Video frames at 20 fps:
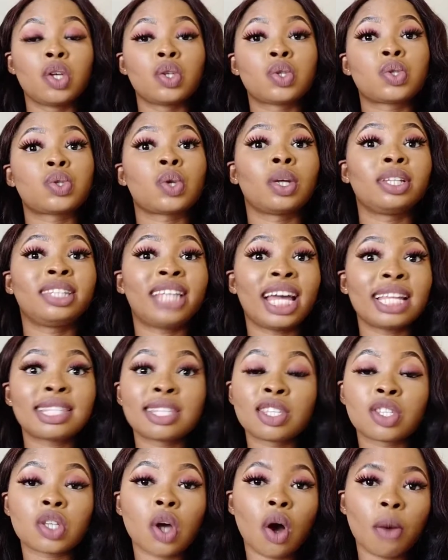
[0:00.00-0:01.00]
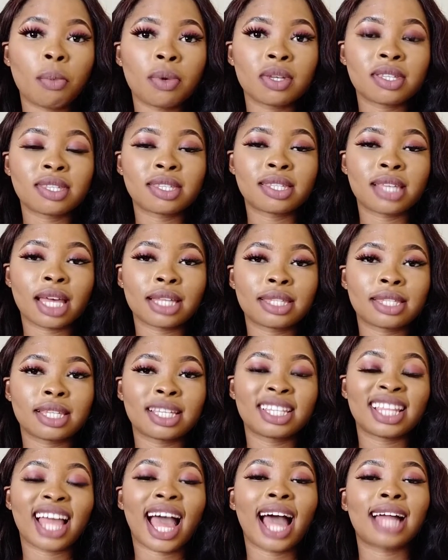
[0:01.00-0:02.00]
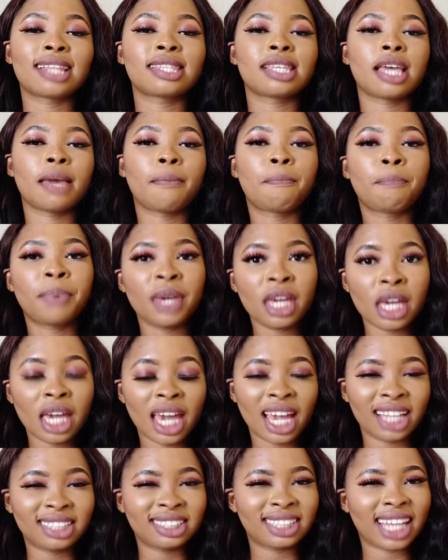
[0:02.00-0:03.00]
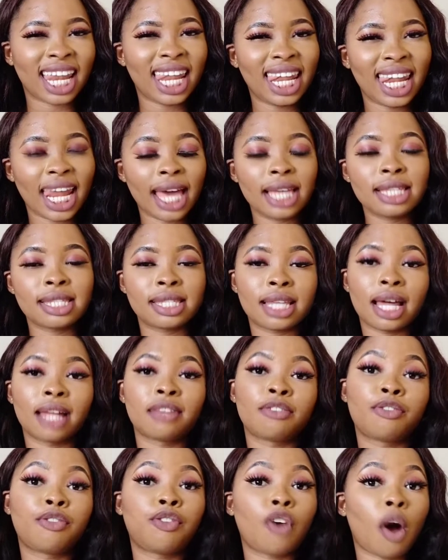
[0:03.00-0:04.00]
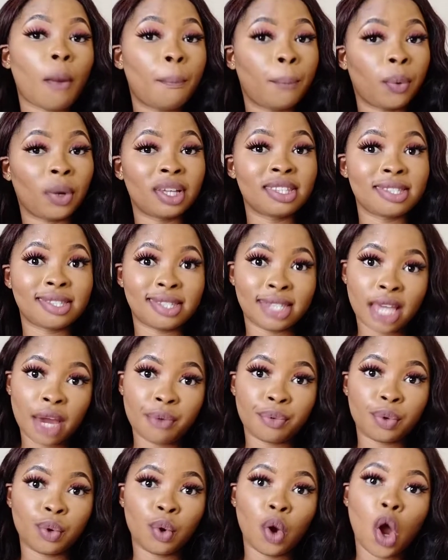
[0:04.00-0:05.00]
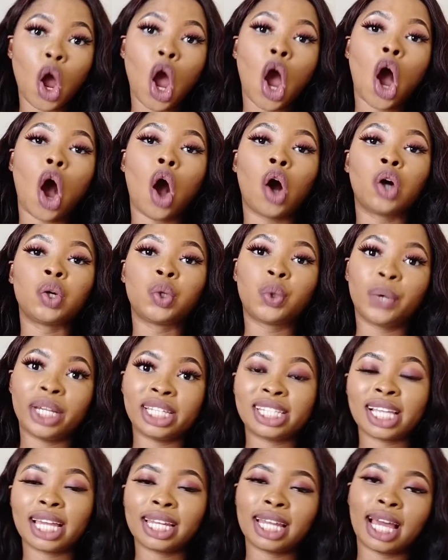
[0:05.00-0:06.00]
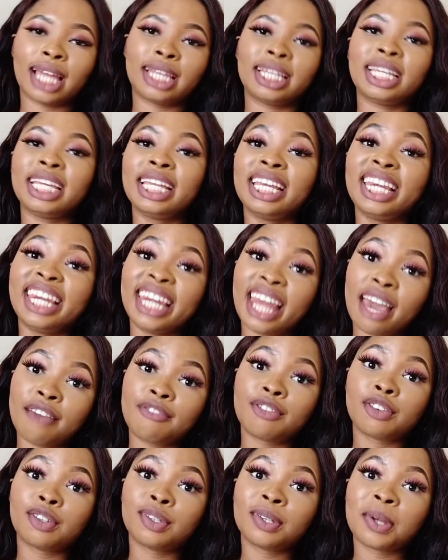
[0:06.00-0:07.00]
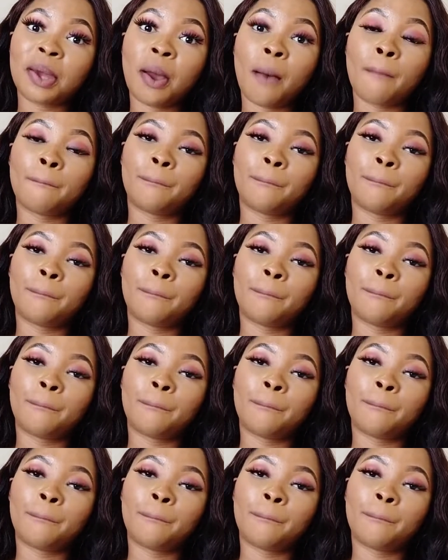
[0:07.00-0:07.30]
So that is almost certain at a pH less than 4.0 or greater than 11.0,